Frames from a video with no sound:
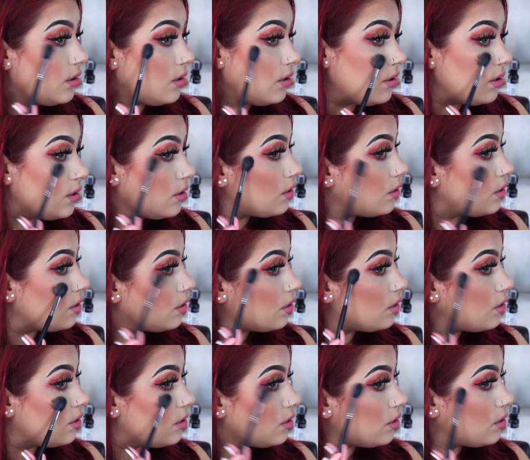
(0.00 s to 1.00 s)

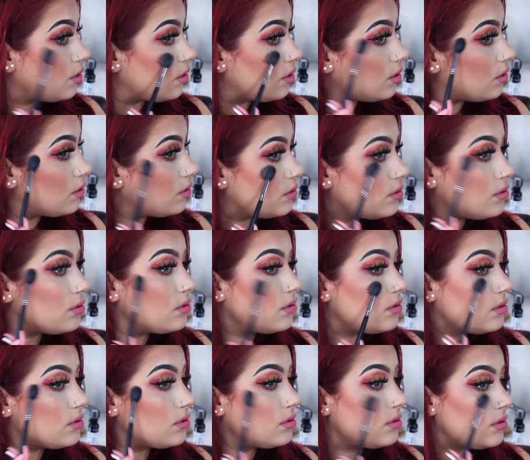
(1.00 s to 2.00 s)

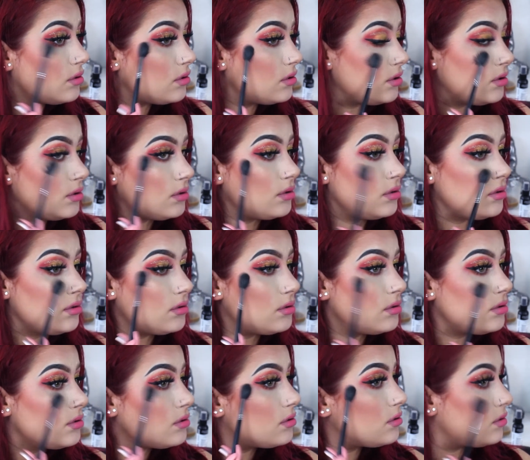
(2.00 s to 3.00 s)

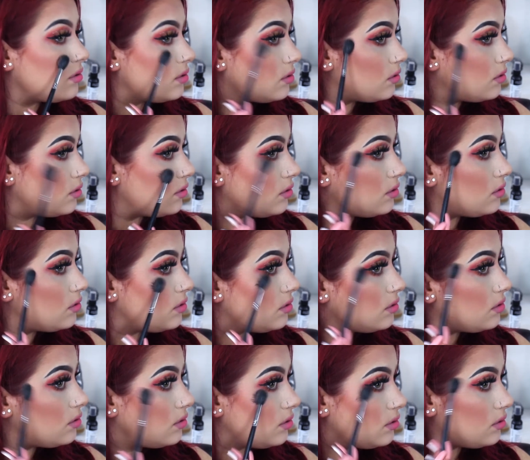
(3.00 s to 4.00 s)

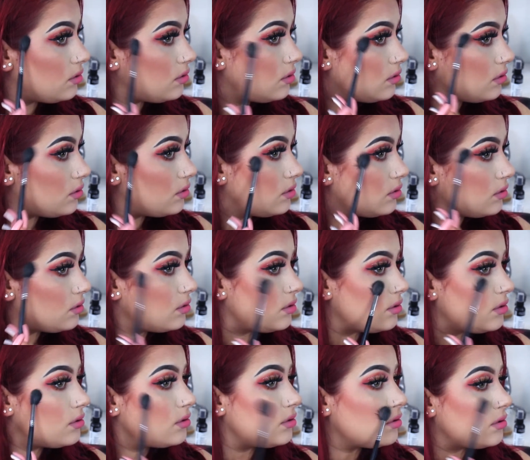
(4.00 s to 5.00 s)

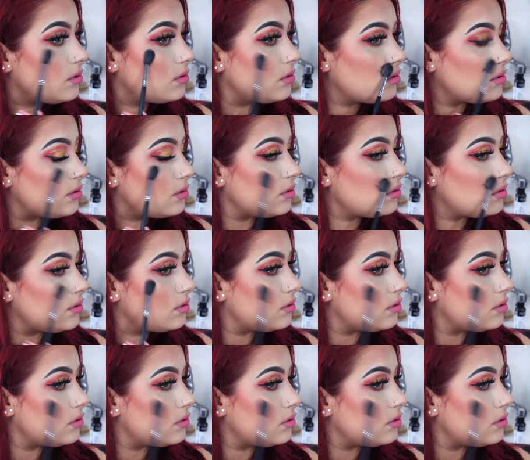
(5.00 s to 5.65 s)
(no one is talking)